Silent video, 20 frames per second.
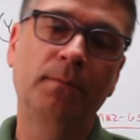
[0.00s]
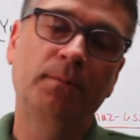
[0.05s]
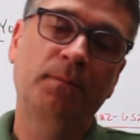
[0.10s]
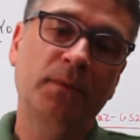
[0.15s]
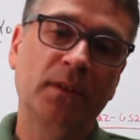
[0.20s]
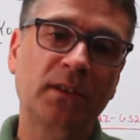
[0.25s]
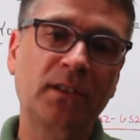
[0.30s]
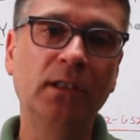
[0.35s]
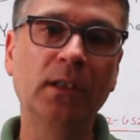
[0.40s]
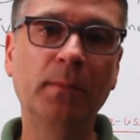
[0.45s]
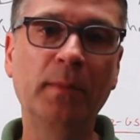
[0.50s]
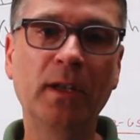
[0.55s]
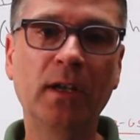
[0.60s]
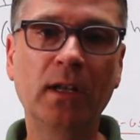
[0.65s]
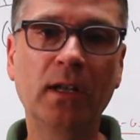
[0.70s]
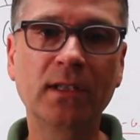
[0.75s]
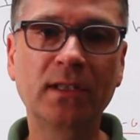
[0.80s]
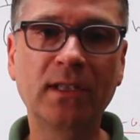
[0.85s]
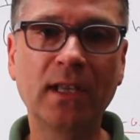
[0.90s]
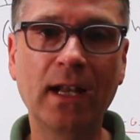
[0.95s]
Still a bit
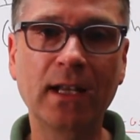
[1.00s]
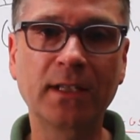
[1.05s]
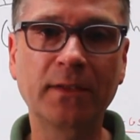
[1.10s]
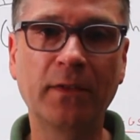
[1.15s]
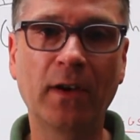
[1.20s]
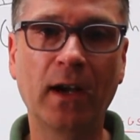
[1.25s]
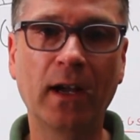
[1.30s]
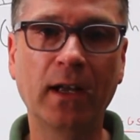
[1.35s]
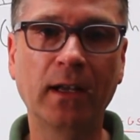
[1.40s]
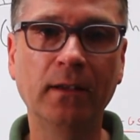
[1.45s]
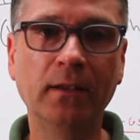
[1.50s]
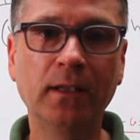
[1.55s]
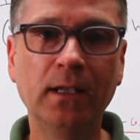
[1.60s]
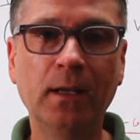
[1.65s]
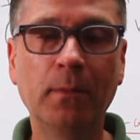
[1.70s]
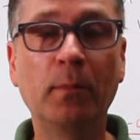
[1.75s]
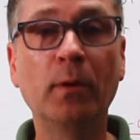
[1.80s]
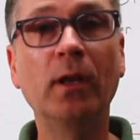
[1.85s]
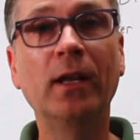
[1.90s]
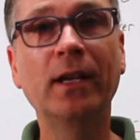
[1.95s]
unsatisfying,
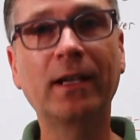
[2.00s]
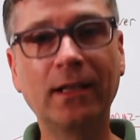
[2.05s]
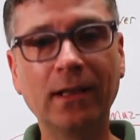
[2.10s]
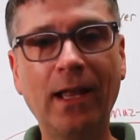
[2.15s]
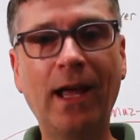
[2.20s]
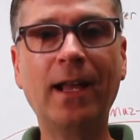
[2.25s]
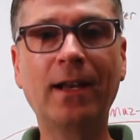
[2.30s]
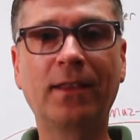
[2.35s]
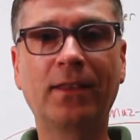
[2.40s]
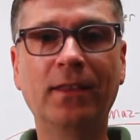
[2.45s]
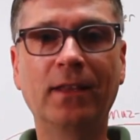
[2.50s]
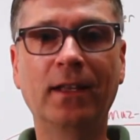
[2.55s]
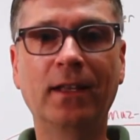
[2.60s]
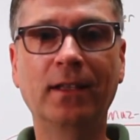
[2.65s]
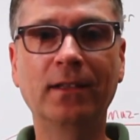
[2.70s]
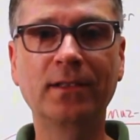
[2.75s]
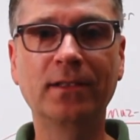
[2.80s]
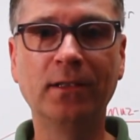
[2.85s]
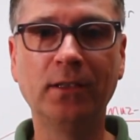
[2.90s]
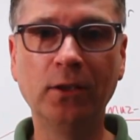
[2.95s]
but like a lot of
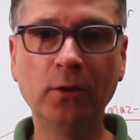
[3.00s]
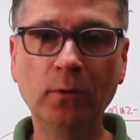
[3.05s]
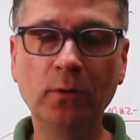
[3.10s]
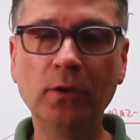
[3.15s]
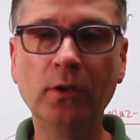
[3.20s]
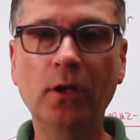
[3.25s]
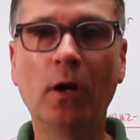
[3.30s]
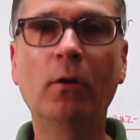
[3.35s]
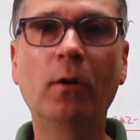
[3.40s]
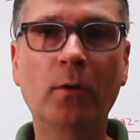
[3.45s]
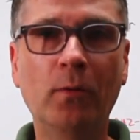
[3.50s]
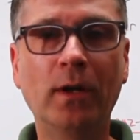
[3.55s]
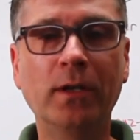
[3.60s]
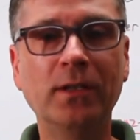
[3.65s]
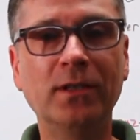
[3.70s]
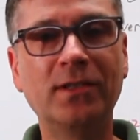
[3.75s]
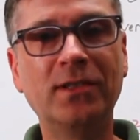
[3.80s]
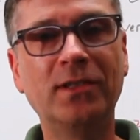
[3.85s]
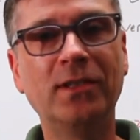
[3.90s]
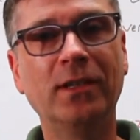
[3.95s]
things, you'll know it when
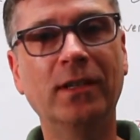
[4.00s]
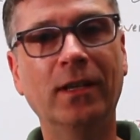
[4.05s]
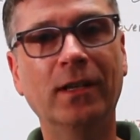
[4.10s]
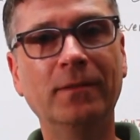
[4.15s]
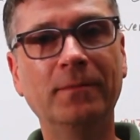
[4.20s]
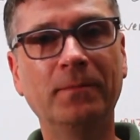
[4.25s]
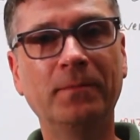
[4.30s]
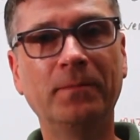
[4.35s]
you see it.